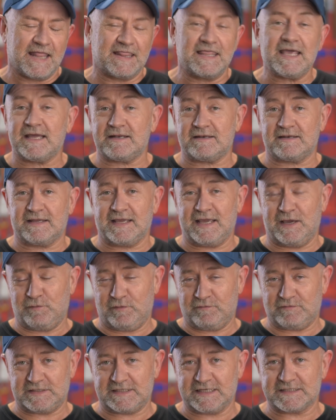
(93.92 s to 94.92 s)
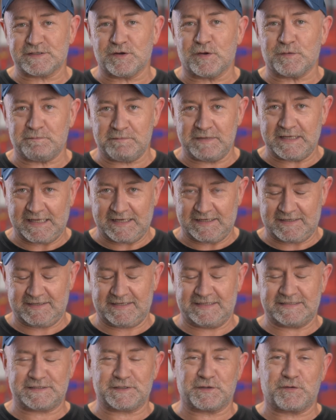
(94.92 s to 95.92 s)
That, however, does not mean
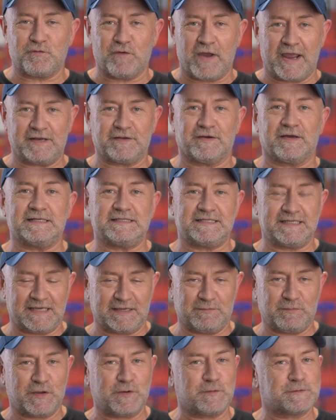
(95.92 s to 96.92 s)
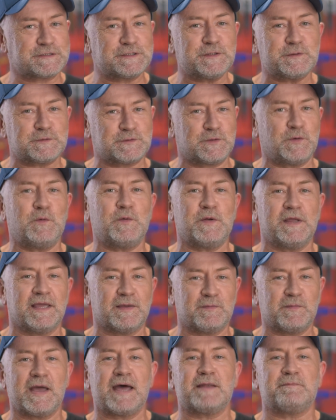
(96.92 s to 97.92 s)
it's a great idea because you're
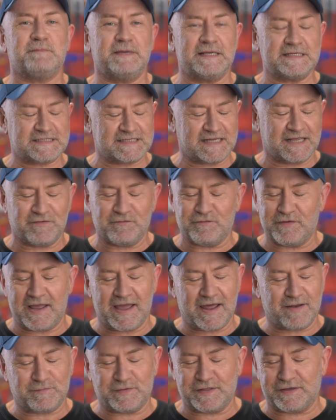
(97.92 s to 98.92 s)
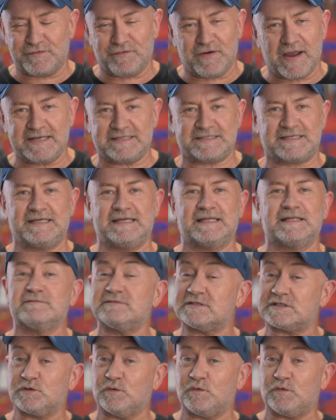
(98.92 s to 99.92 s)
talking about messing around with a great deal
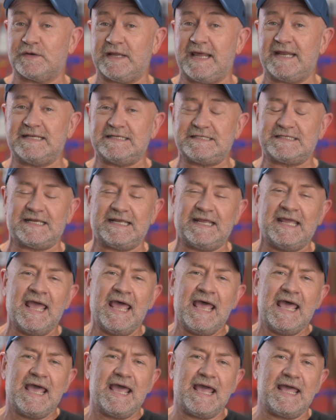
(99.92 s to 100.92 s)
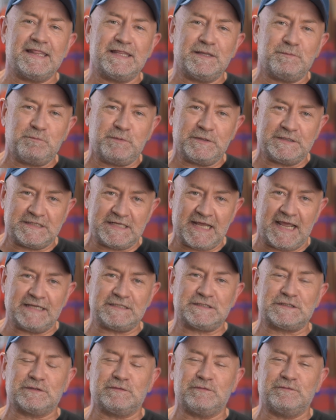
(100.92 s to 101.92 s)
of stored energy and the
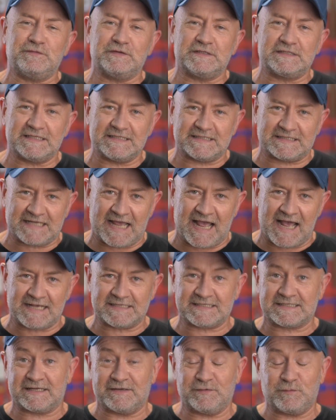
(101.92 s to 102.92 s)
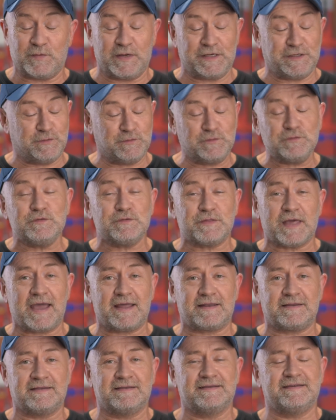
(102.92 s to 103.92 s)
potential for disaster when you do
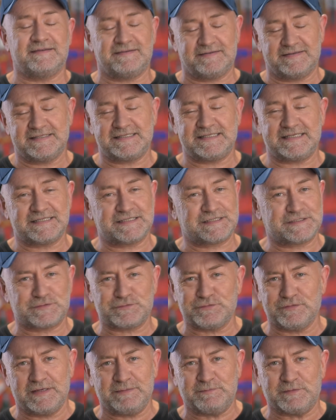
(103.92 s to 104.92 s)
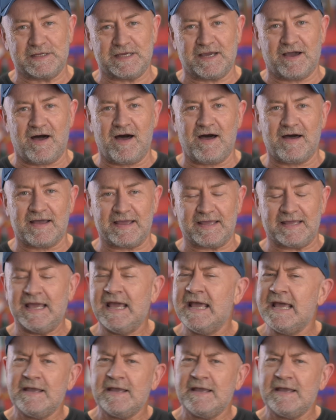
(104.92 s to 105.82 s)
that it's extremely high.